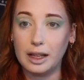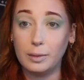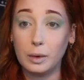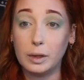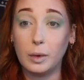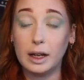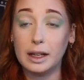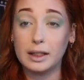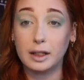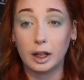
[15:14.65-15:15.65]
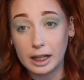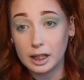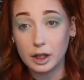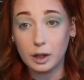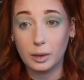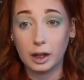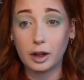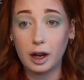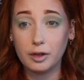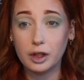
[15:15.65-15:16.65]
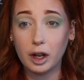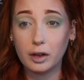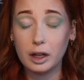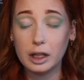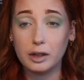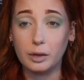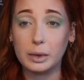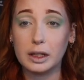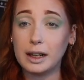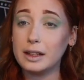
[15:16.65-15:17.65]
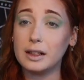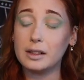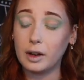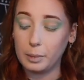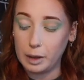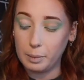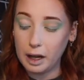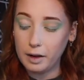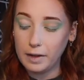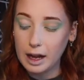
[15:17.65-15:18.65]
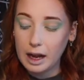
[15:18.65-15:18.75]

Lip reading: It is what is connected to our crown chakra, so protecting us from above,